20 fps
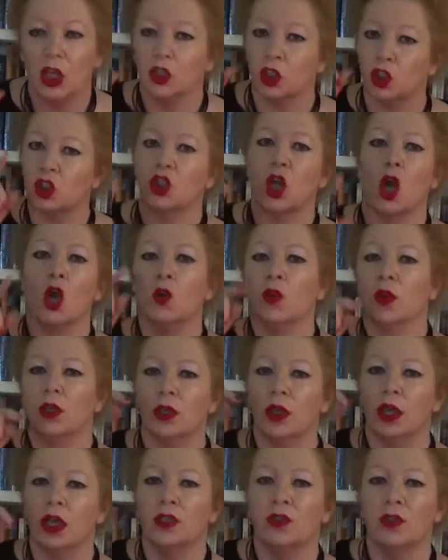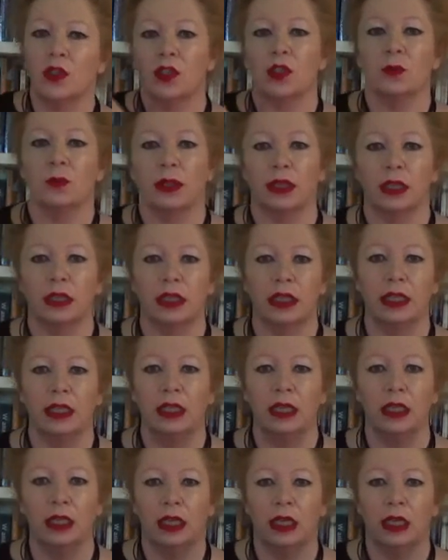to show that disability